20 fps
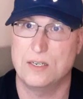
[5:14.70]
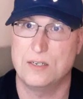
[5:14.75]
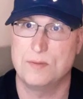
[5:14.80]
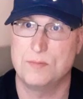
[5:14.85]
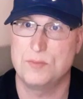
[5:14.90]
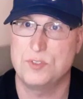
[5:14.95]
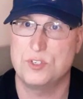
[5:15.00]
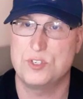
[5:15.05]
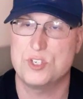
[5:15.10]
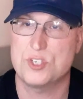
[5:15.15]

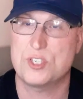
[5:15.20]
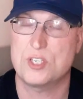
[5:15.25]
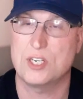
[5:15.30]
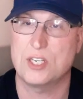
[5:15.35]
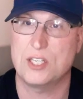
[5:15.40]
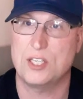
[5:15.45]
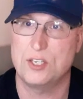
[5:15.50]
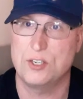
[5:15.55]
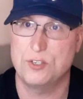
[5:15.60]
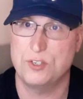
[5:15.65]
You're just gonna
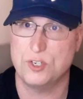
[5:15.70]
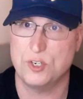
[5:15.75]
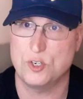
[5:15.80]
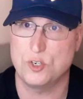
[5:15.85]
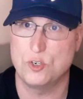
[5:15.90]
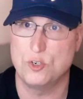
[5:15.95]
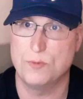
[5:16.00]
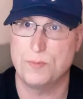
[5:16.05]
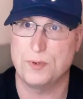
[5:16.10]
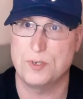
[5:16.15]
kill your
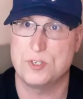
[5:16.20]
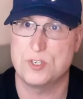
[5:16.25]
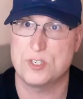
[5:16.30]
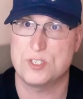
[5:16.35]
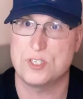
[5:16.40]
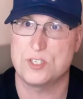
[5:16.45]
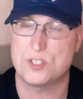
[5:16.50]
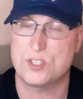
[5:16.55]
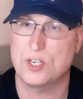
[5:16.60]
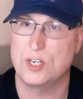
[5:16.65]
group, or just
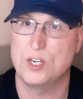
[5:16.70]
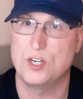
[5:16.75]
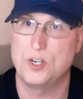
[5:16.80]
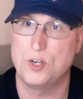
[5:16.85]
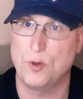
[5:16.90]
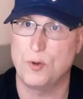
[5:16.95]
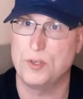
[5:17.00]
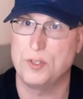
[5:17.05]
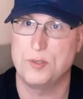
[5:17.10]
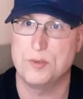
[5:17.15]
it's gonna
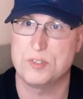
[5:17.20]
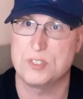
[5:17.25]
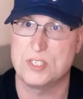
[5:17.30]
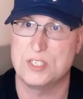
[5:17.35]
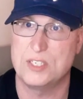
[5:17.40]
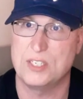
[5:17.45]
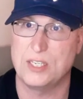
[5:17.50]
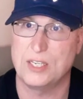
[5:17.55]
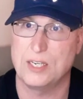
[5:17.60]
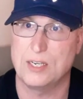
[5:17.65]
annoy you as a
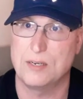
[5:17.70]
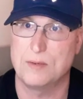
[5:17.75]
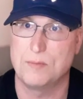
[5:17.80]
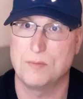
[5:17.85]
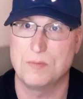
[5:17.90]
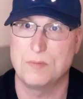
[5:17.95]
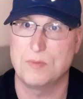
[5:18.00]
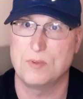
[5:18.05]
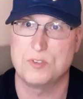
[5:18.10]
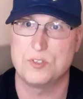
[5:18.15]
DM.